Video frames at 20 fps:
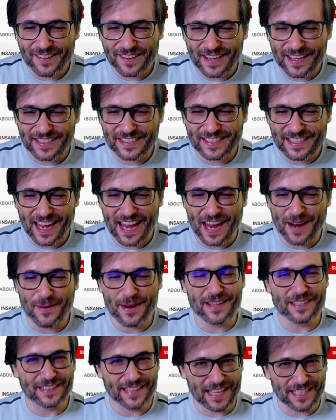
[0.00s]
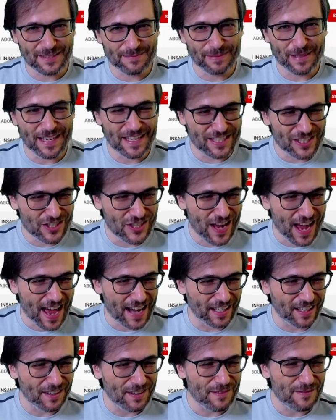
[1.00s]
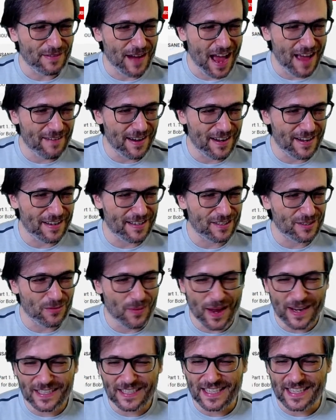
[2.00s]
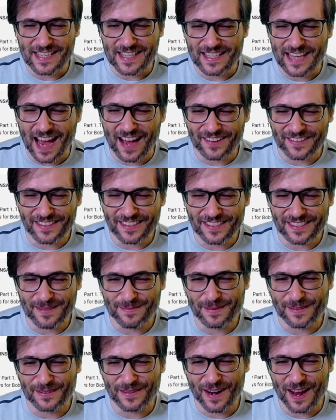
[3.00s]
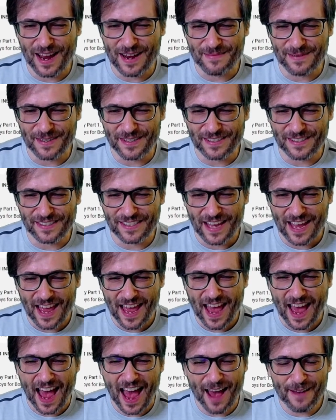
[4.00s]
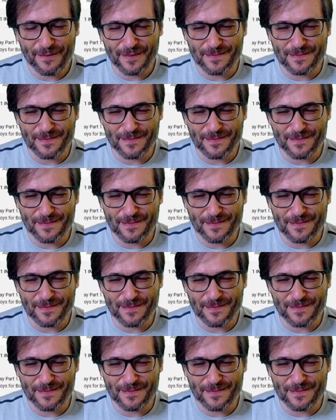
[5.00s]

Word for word: is K-Wings Let's Plays channel, five hundred twenty thousand subscribers, half a